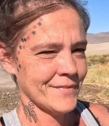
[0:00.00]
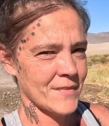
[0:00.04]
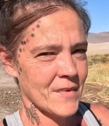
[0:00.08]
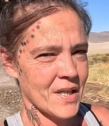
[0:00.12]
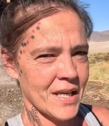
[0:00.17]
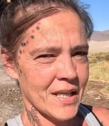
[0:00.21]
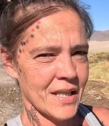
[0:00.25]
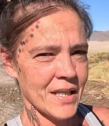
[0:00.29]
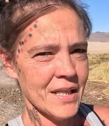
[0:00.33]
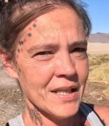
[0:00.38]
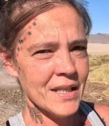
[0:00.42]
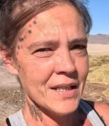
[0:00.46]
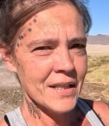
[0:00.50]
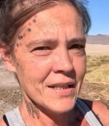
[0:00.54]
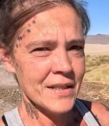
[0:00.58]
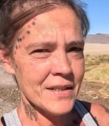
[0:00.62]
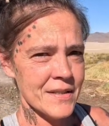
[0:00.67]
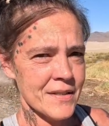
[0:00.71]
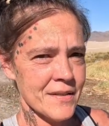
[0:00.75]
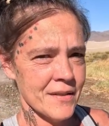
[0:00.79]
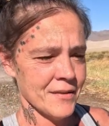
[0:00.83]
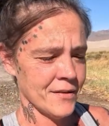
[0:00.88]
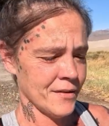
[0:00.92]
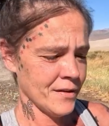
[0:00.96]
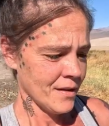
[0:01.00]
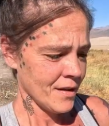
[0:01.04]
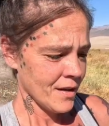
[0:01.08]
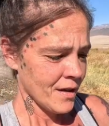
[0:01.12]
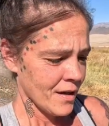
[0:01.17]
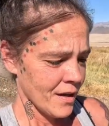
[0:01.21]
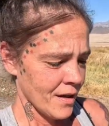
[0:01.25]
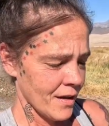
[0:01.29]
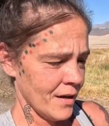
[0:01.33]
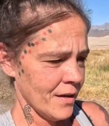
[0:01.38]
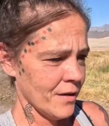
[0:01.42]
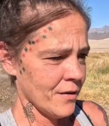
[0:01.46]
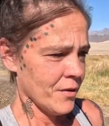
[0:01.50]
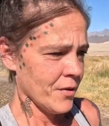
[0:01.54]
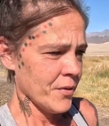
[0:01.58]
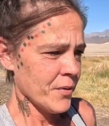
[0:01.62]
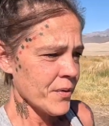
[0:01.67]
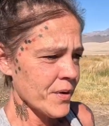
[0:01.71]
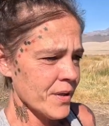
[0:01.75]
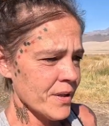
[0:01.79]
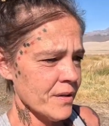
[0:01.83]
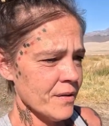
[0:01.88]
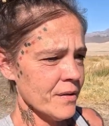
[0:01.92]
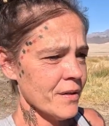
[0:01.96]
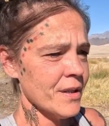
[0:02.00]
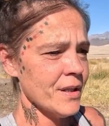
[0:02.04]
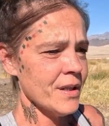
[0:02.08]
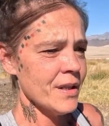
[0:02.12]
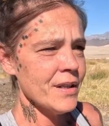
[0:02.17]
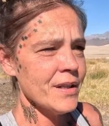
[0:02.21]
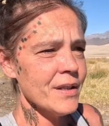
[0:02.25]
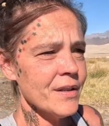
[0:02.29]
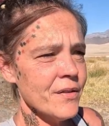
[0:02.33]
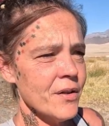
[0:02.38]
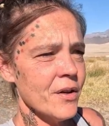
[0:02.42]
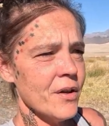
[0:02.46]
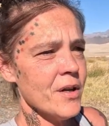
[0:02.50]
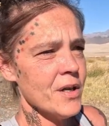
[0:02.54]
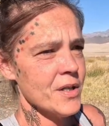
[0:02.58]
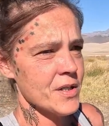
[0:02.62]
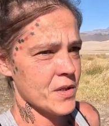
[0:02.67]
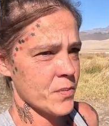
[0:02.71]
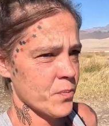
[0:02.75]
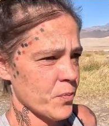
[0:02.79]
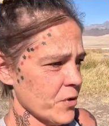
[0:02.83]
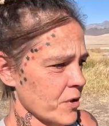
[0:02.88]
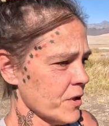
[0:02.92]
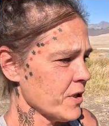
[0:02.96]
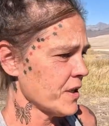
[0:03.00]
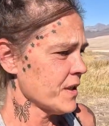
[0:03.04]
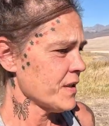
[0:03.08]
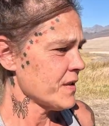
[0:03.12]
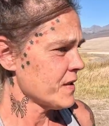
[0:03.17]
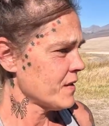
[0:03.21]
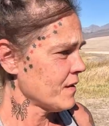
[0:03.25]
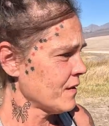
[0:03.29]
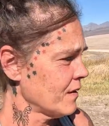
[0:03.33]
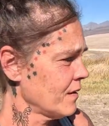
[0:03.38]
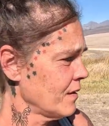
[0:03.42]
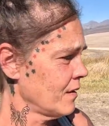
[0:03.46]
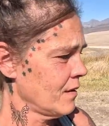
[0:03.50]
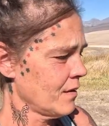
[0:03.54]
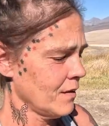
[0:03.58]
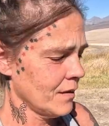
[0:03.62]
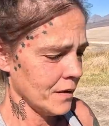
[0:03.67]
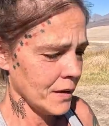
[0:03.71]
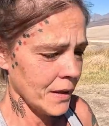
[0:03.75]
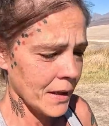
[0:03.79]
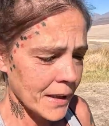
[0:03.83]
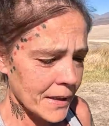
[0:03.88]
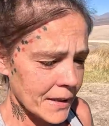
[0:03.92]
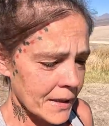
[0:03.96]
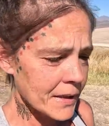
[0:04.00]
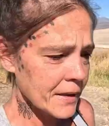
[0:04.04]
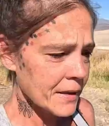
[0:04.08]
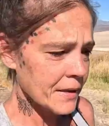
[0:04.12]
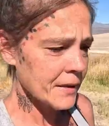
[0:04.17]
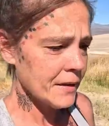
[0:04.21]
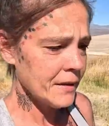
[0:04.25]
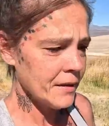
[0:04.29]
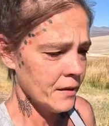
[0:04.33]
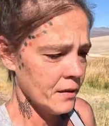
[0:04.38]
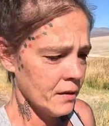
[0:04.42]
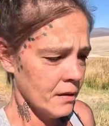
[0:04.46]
I get it. I know that you're getting in the hot springs naked